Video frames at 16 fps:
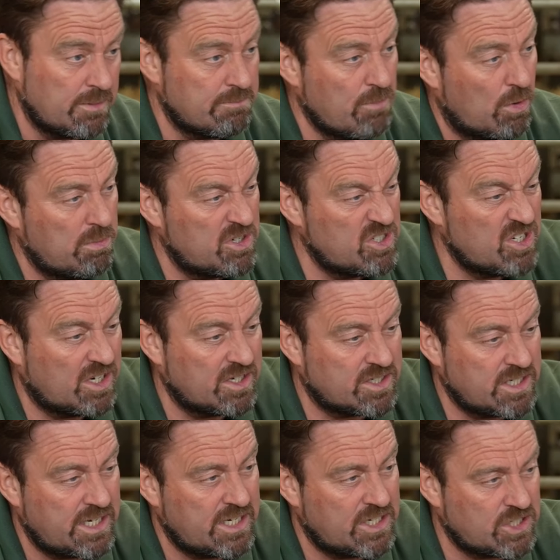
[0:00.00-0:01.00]
And mum, as you can
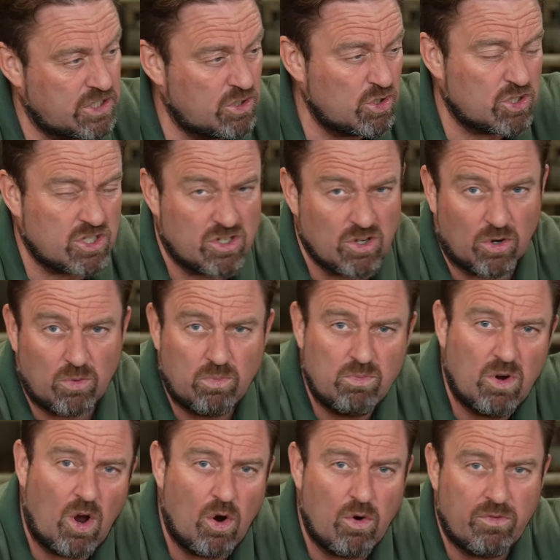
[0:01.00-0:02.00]
see, she just stood
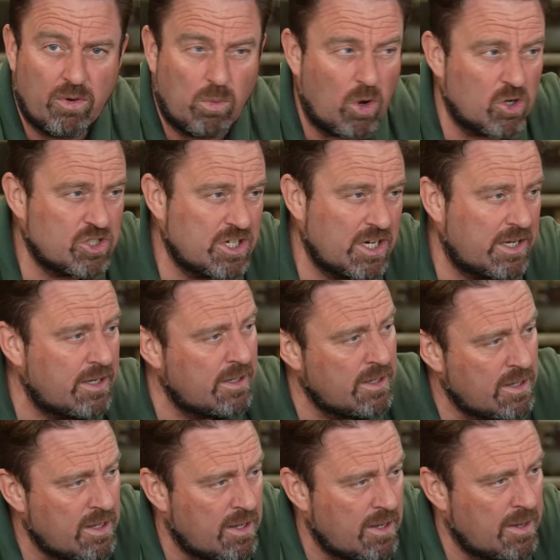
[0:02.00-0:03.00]
over watching,
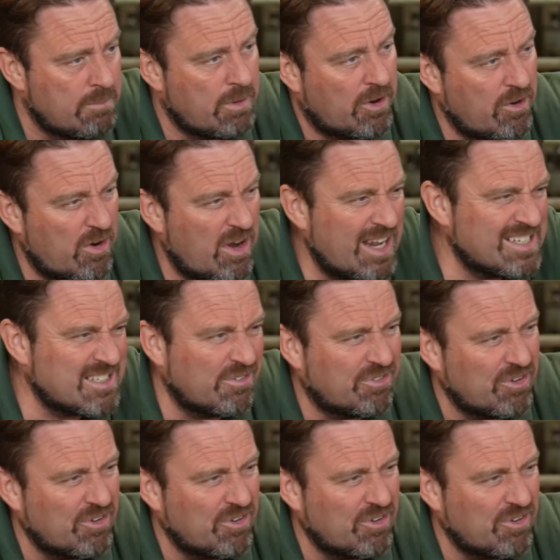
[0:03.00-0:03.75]
but her ears are